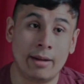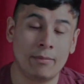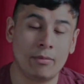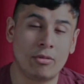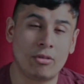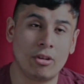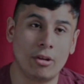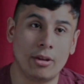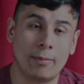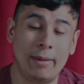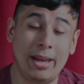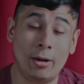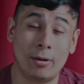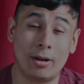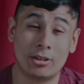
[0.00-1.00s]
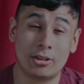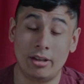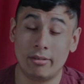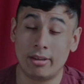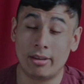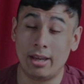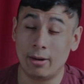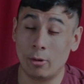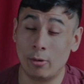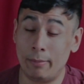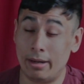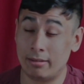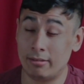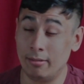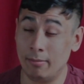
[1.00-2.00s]
So the main question is, again, going
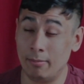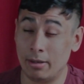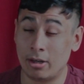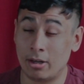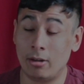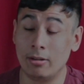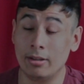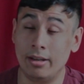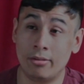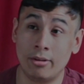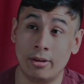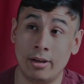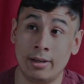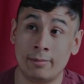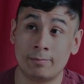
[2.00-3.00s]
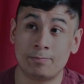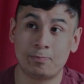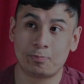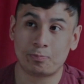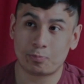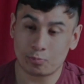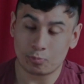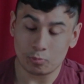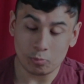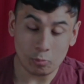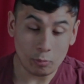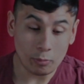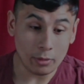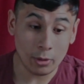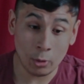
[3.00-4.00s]
back to McCullen, is, like,
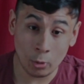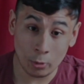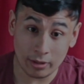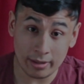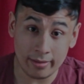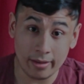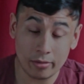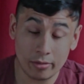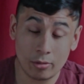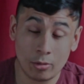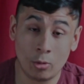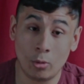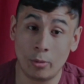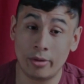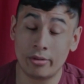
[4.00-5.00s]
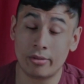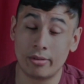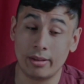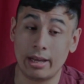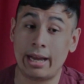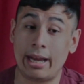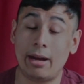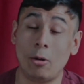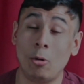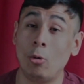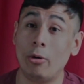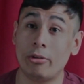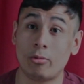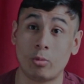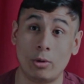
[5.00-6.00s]
who did this? Who
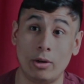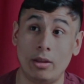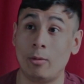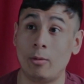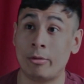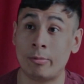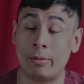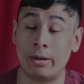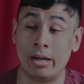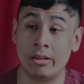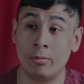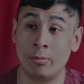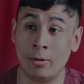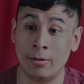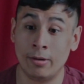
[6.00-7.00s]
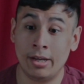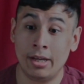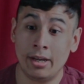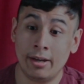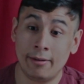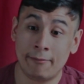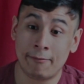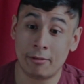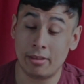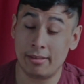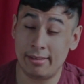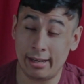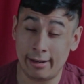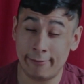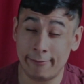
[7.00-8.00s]
was really responsible for the
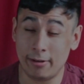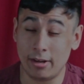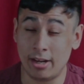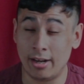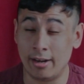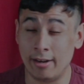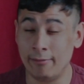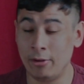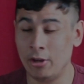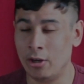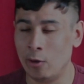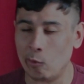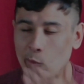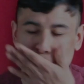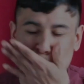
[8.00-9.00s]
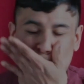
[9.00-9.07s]
death of, you know,